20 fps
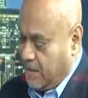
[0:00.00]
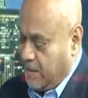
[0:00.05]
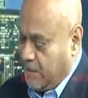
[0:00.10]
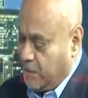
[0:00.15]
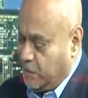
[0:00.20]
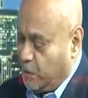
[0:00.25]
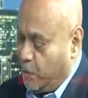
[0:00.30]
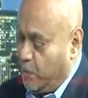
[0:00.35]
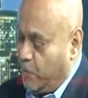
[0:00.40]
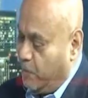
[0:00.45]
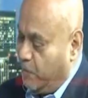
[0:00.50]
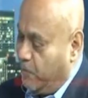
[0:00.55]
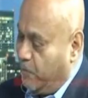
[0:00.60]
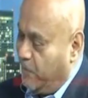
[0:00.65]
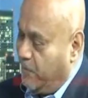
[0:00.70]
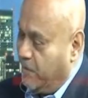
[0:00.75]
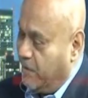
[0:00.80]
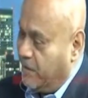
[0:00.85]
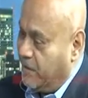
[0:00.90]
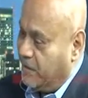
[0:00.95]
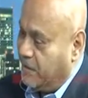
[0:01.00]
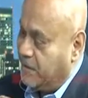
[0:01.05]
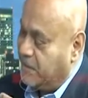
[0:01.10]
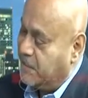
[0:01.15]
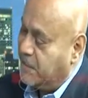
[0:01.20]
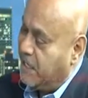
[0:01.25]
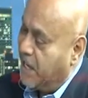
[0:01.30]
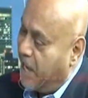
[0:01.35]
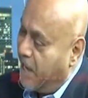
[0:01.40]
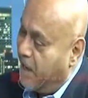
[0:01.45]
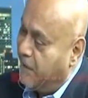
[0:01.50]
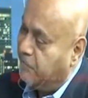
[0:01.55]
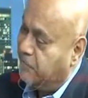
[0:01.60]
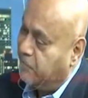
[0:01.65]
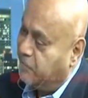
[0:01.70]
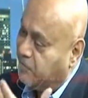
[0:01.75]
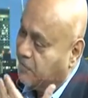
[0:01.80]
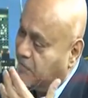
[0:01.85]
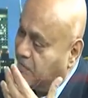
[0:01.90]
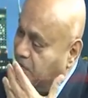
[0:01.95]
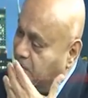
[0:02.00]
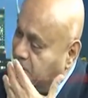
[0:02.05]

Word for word: So the CIF